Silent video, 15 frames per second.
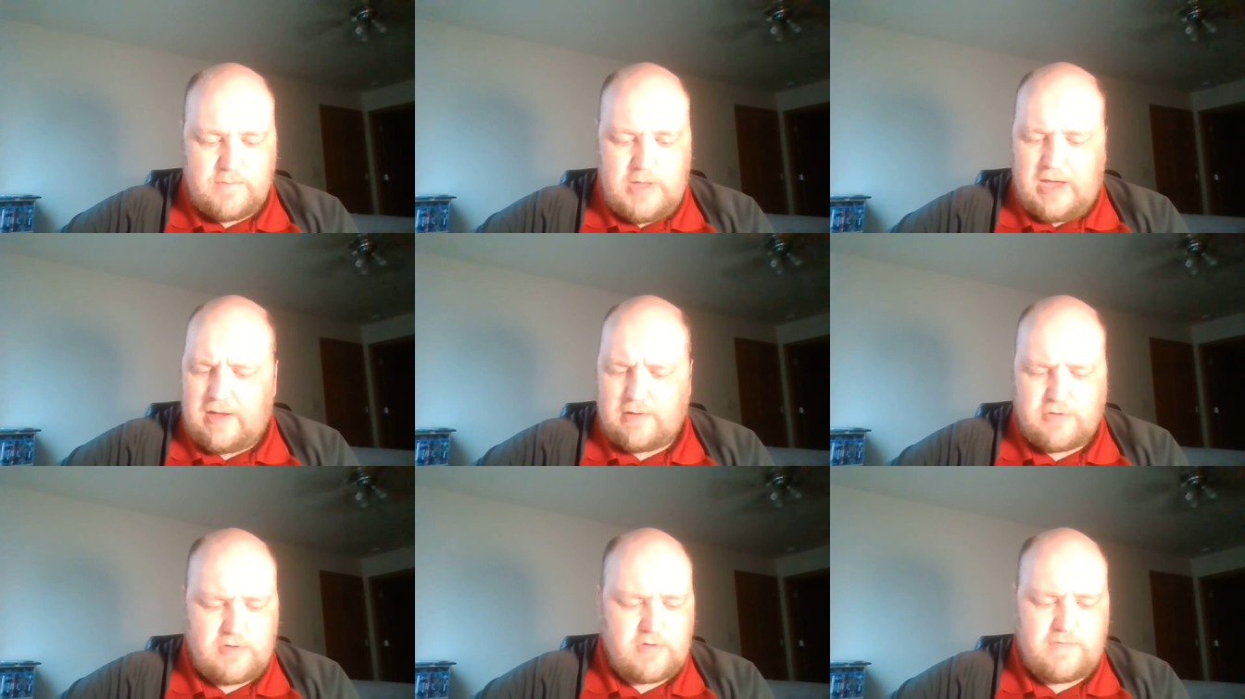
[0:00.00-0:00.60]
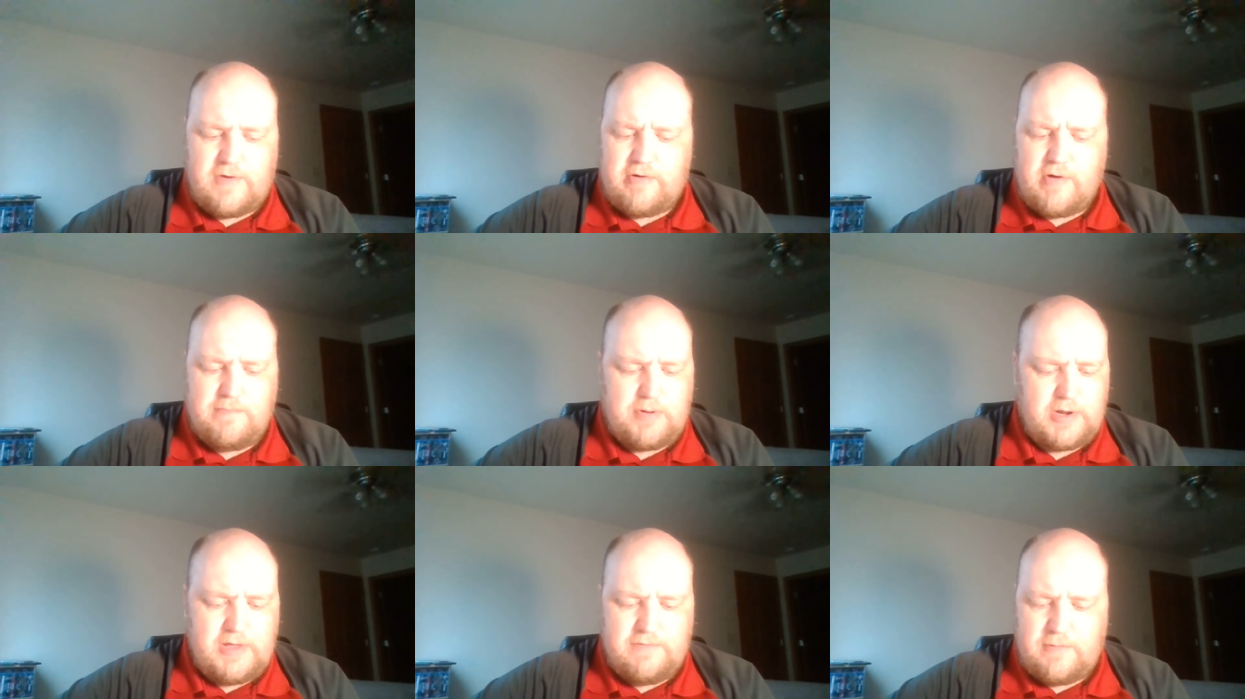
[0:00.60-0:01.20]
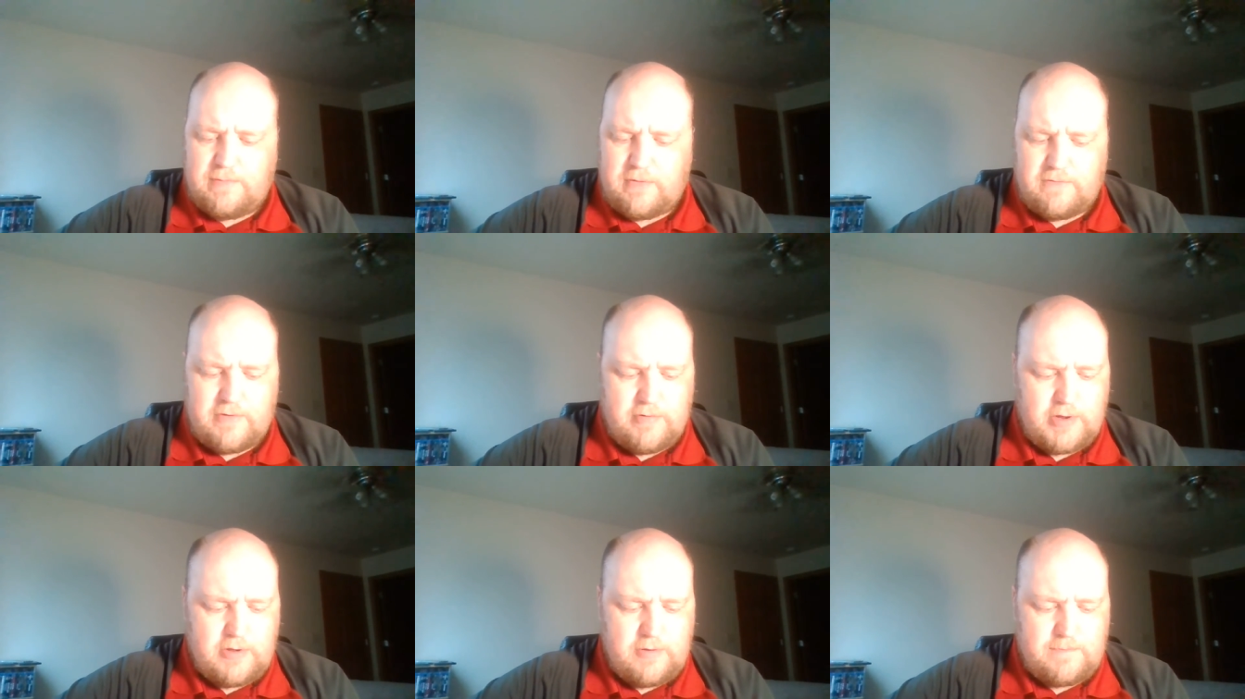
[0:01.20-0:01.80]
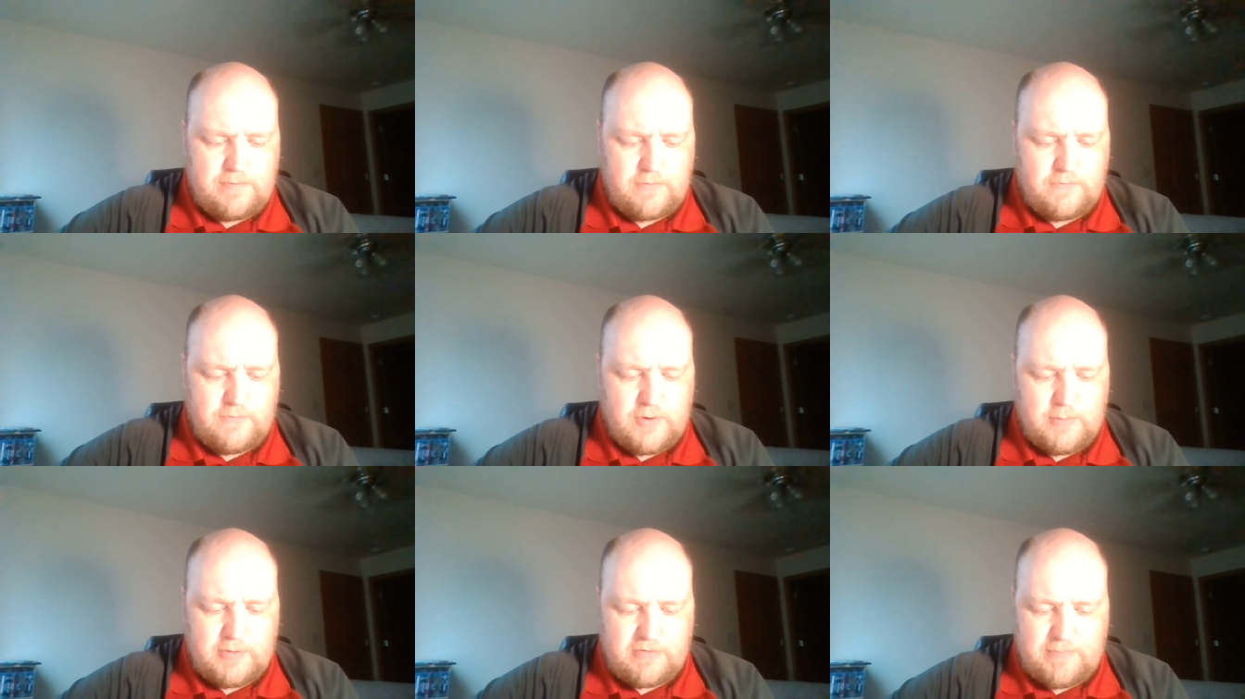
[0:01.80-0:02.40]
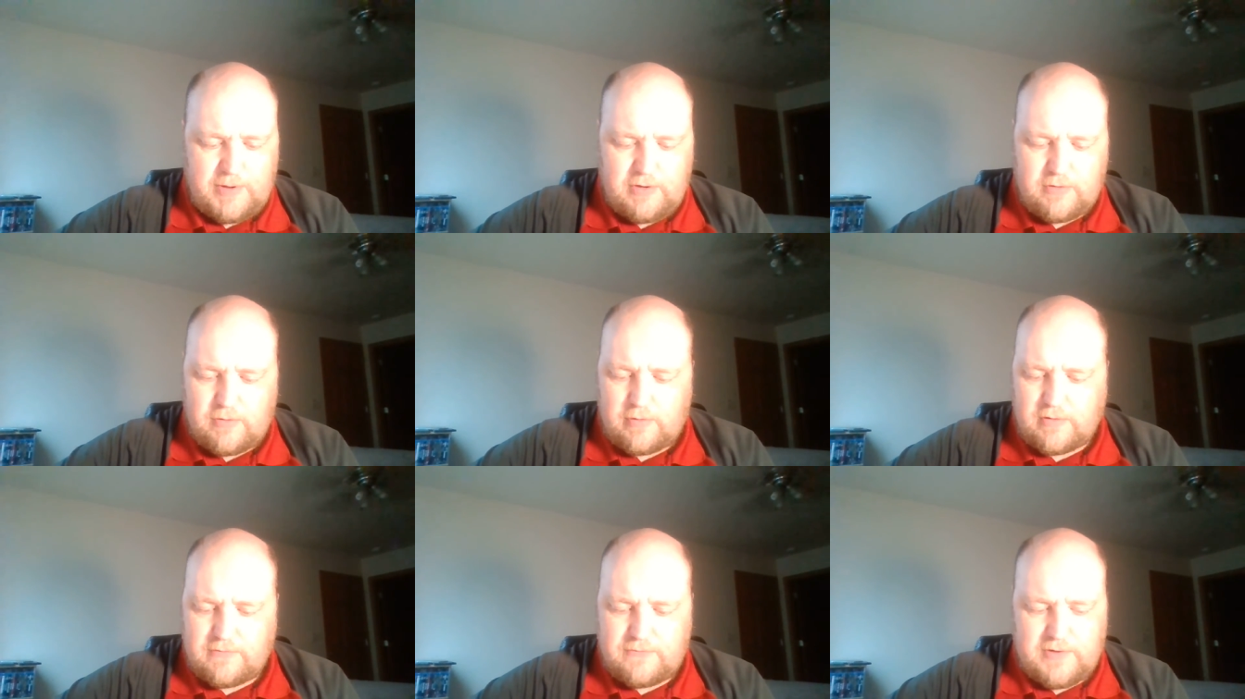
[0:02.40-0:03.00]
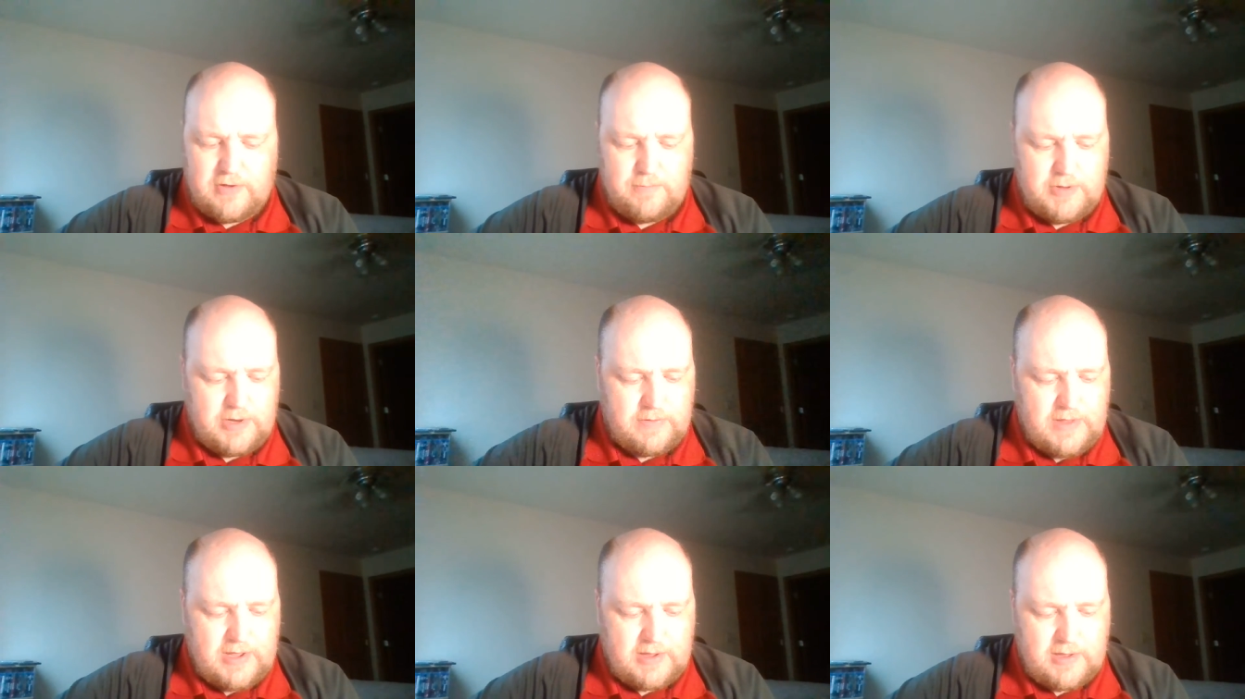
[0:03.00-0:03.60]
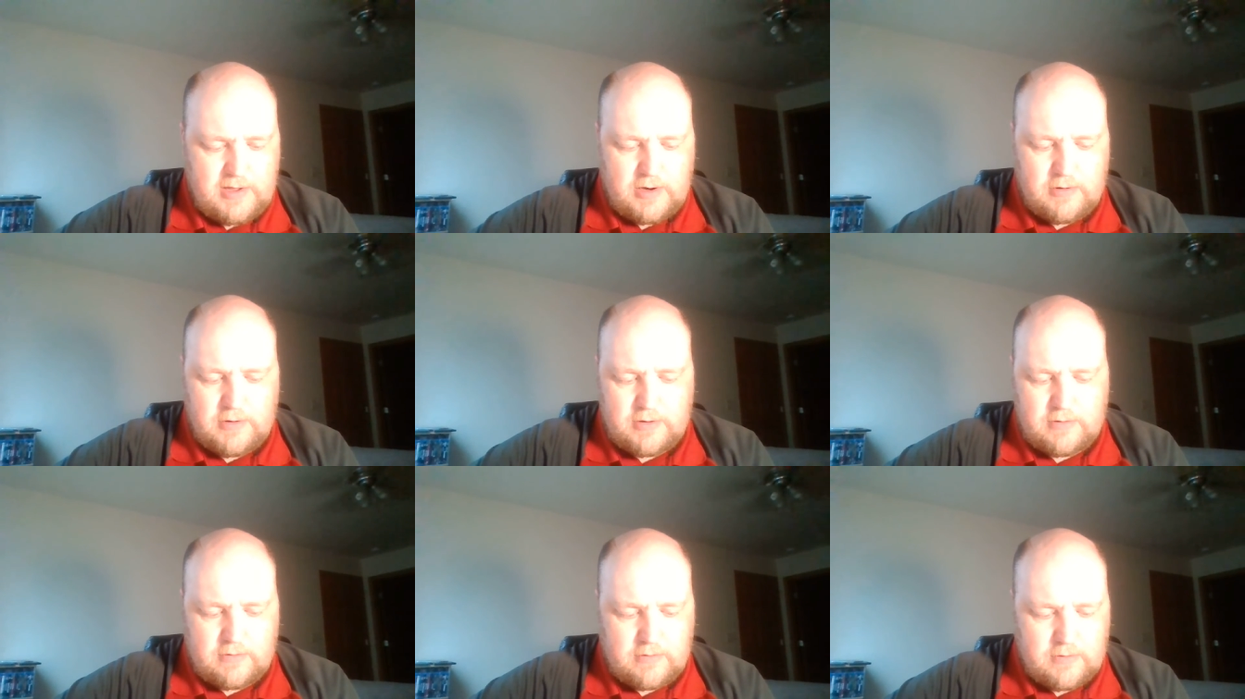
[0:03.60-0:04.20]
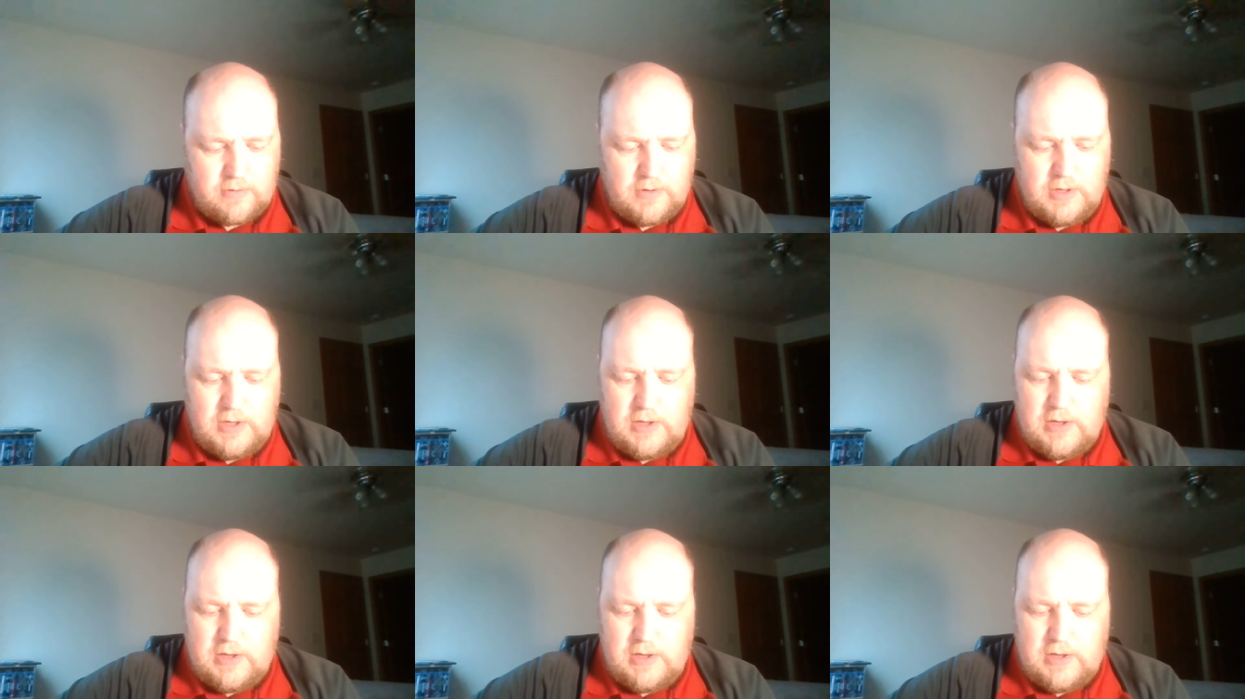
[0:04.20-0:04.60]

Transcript: yeah, just very believable, very good performance by Corey Feldman in that character.